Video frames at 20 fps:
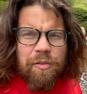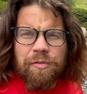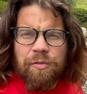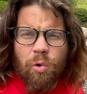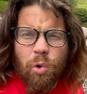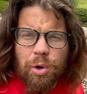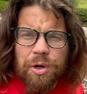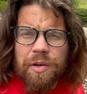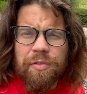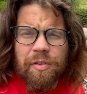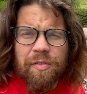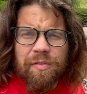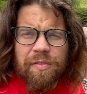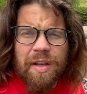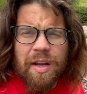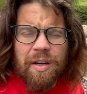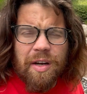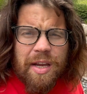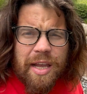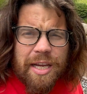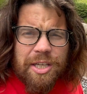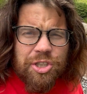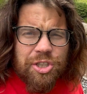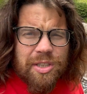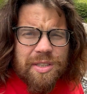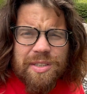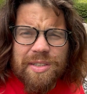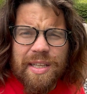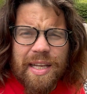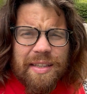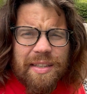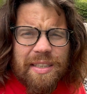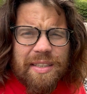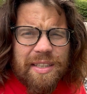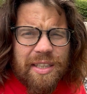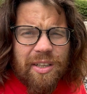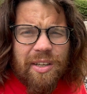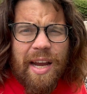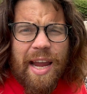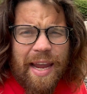4 different variations that the
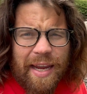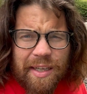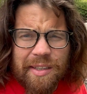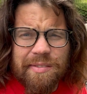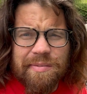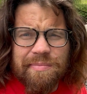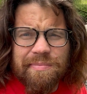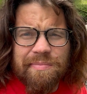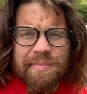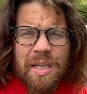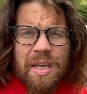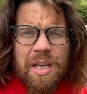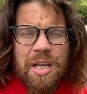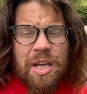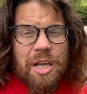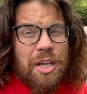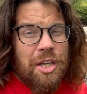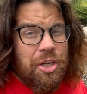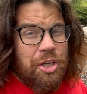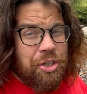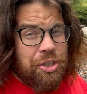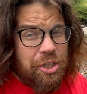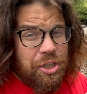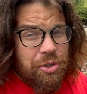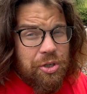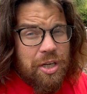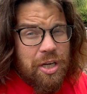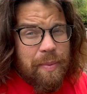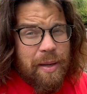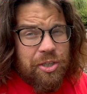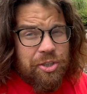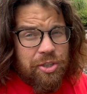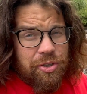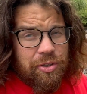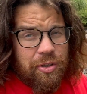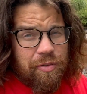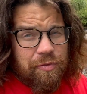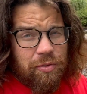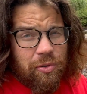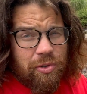deer hate. You do need to make sure
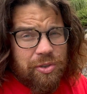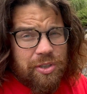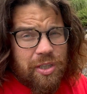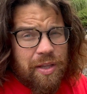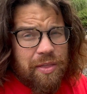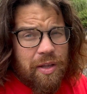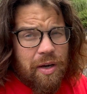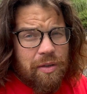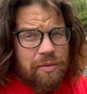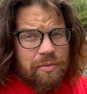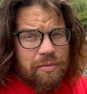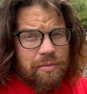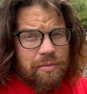they're in full sun, though.